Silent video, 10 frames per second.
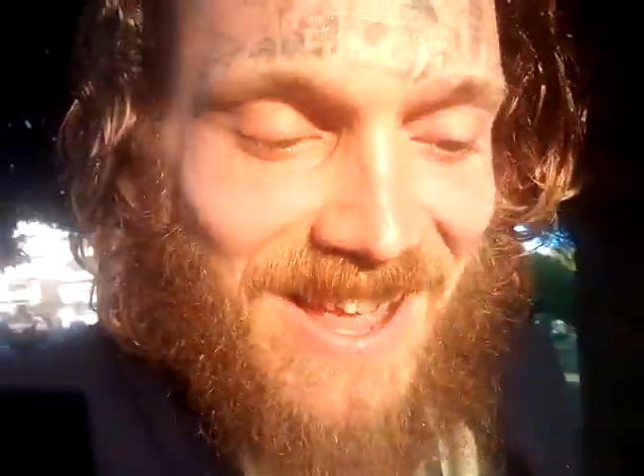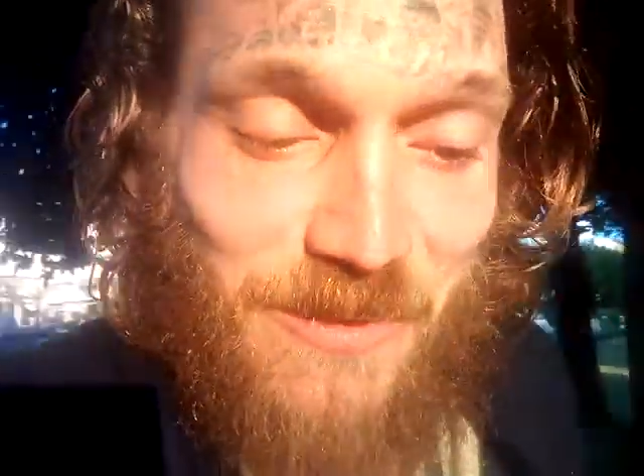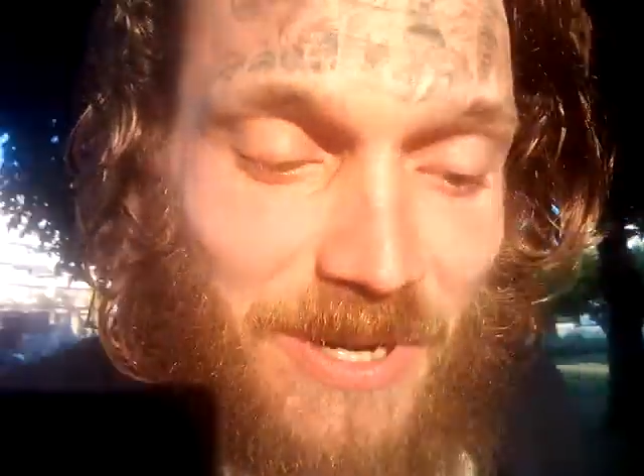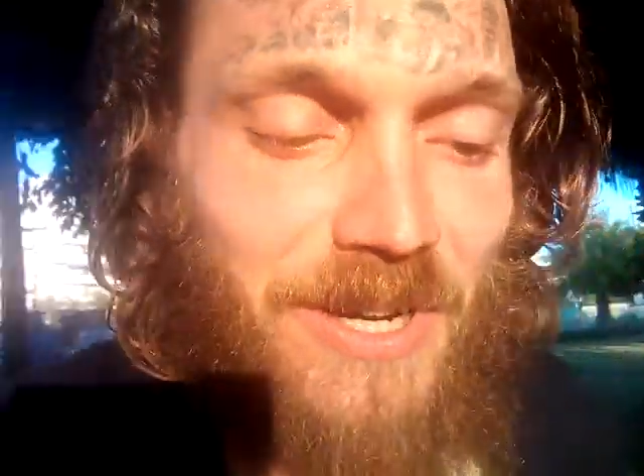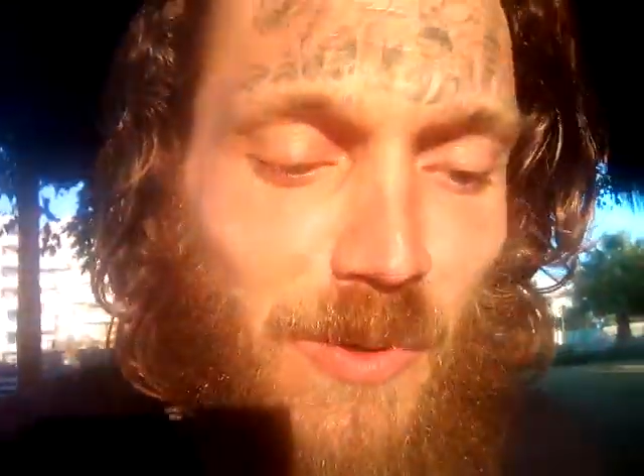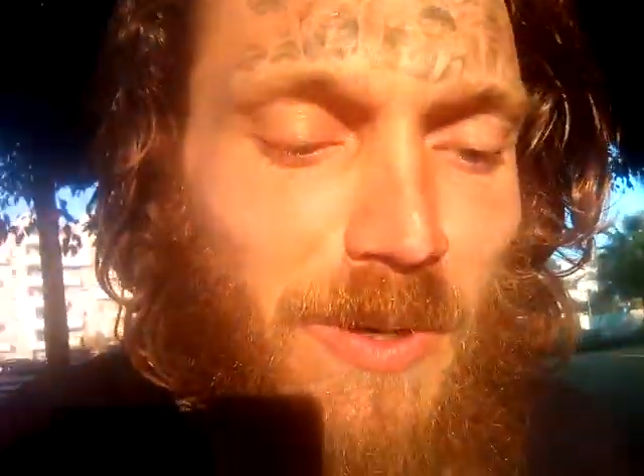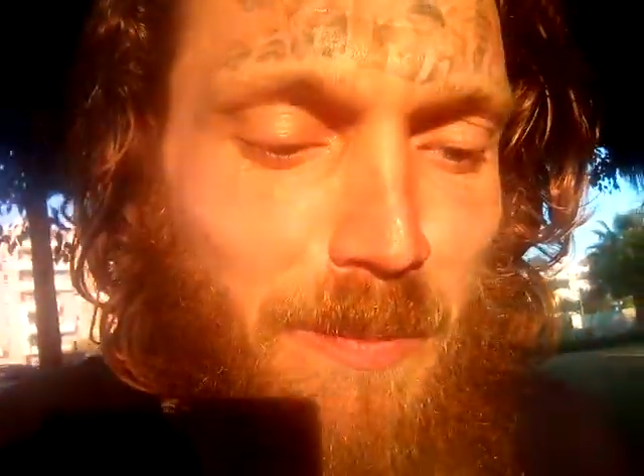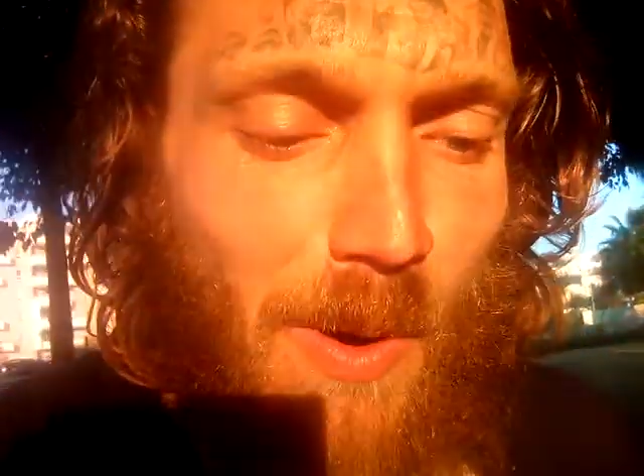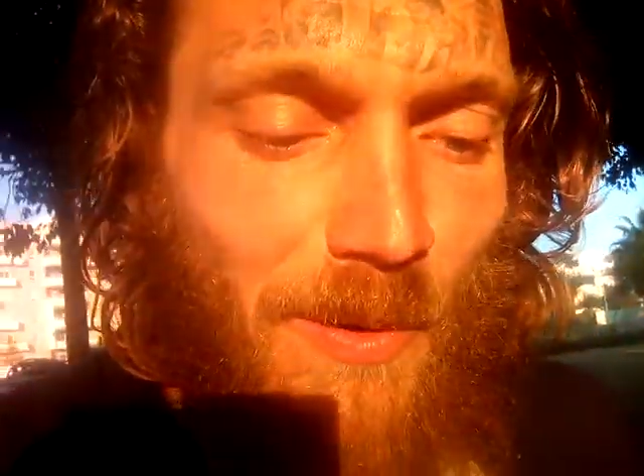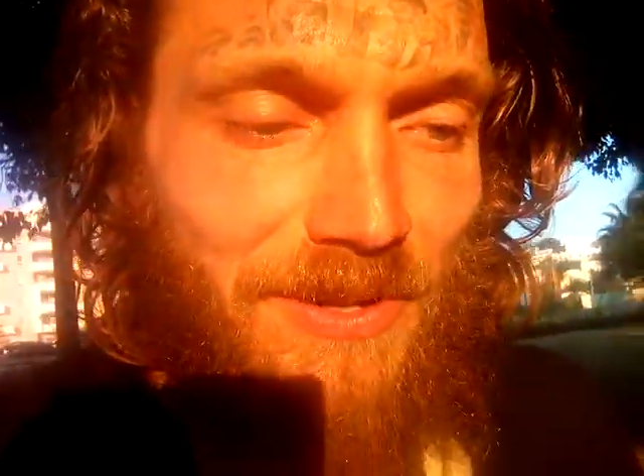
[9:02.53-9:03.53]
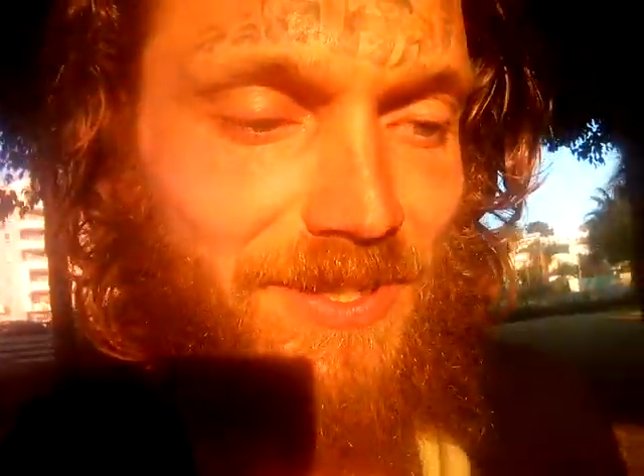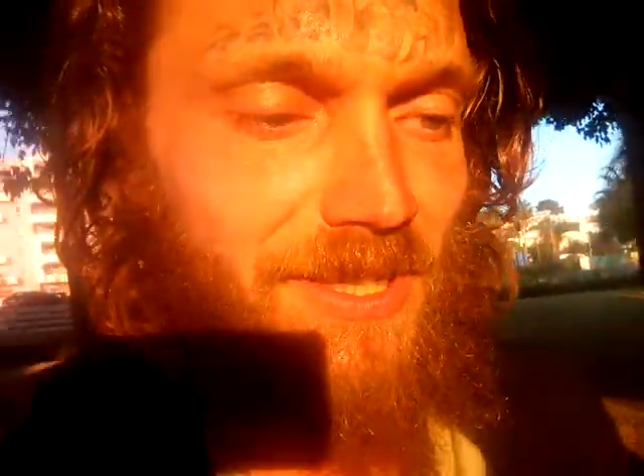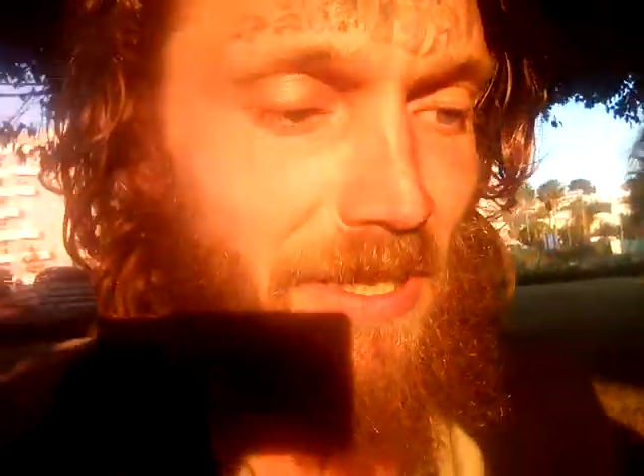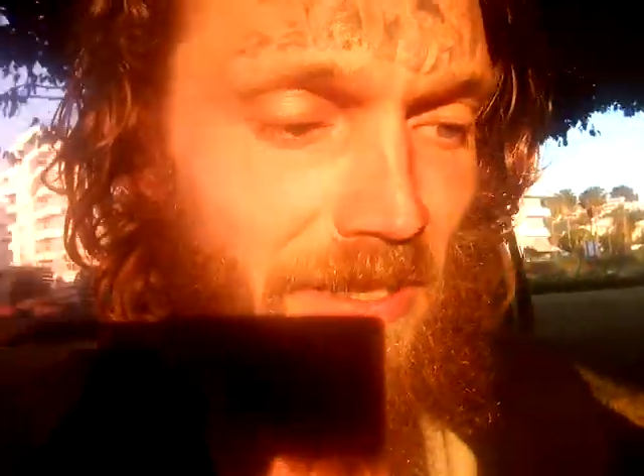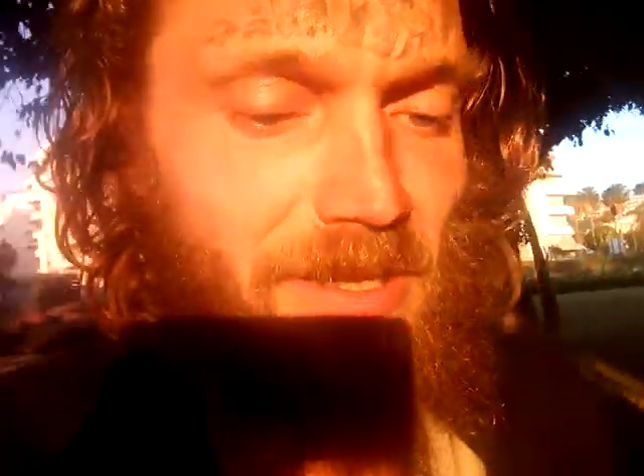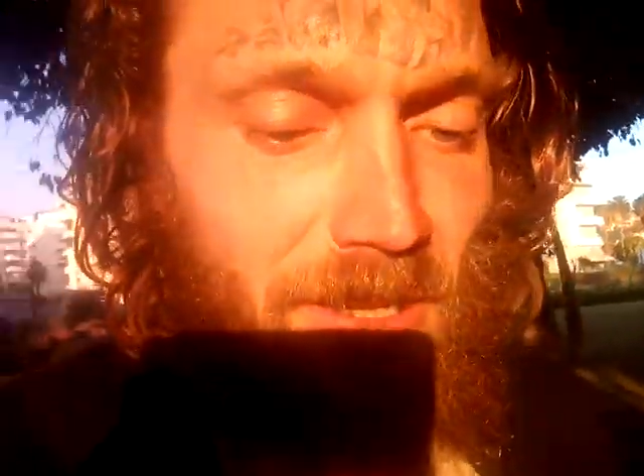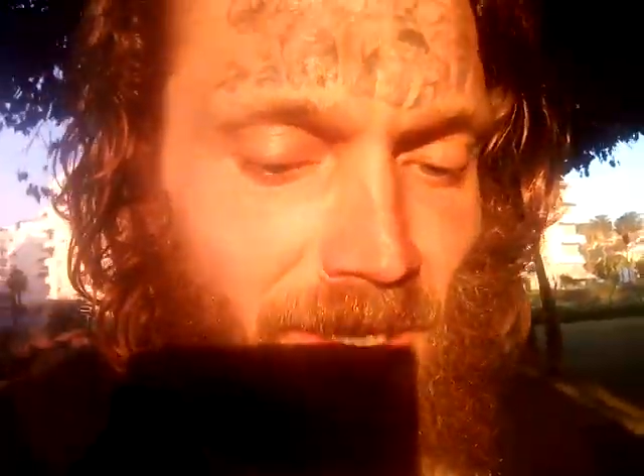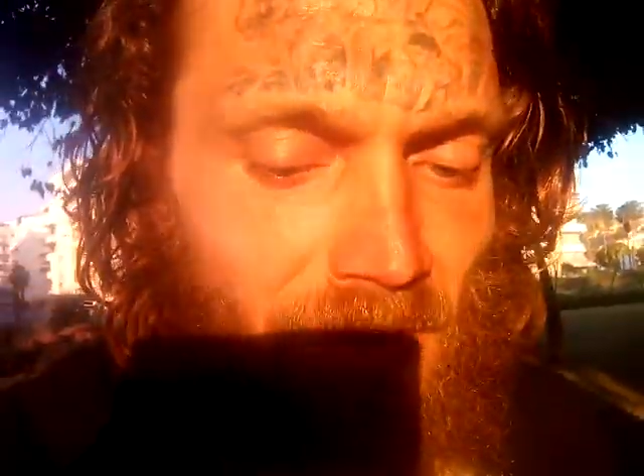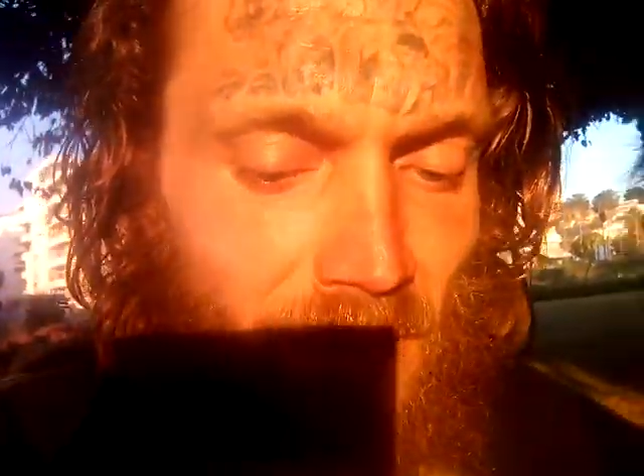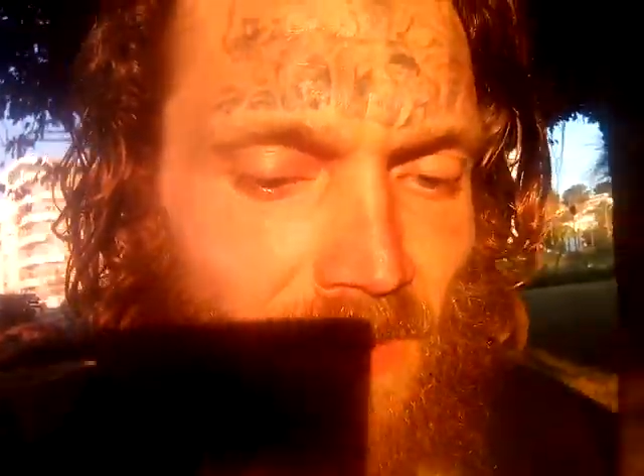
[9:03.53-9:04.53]
We're the Woody Boys here
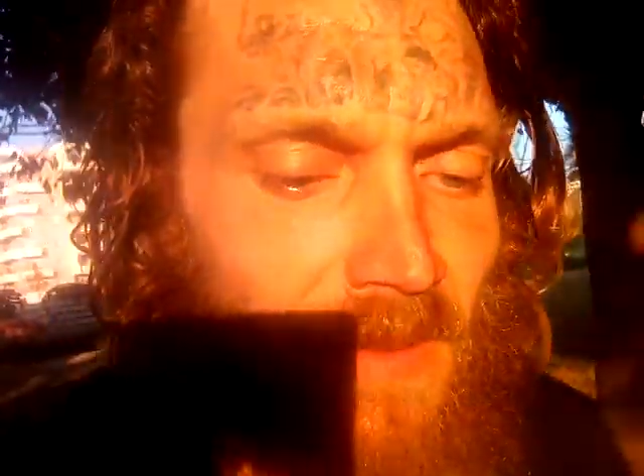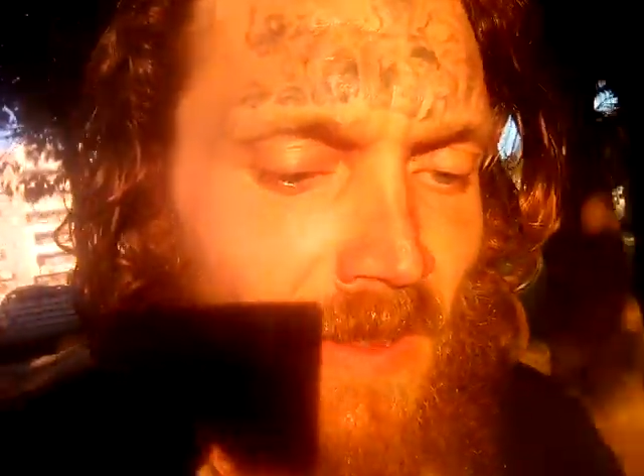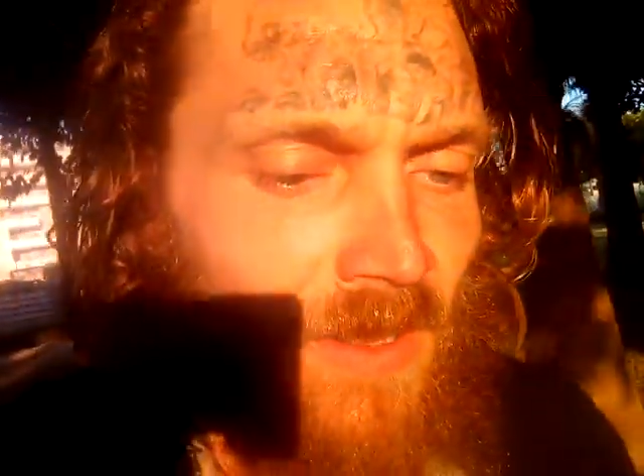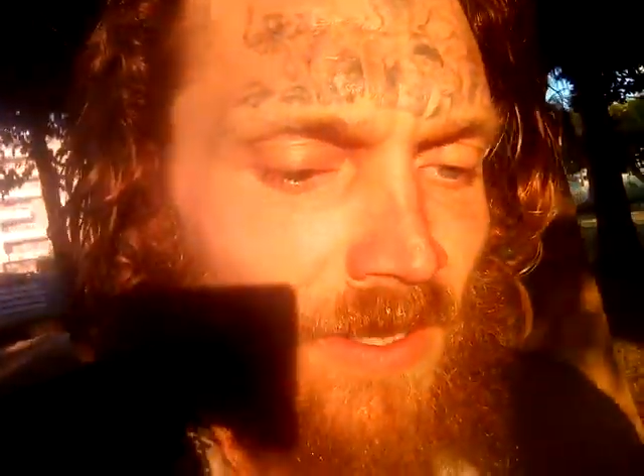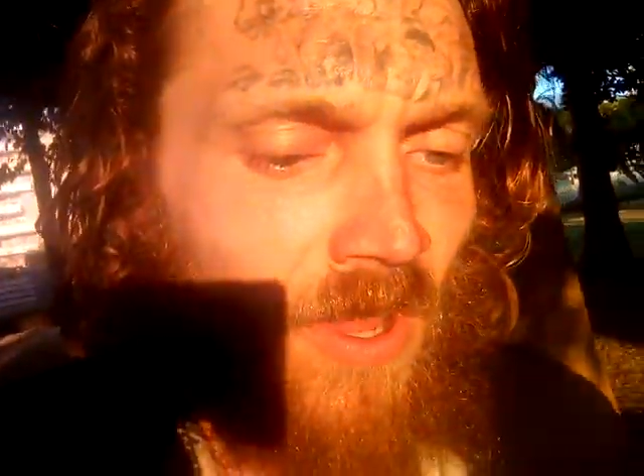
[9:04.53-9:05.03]
in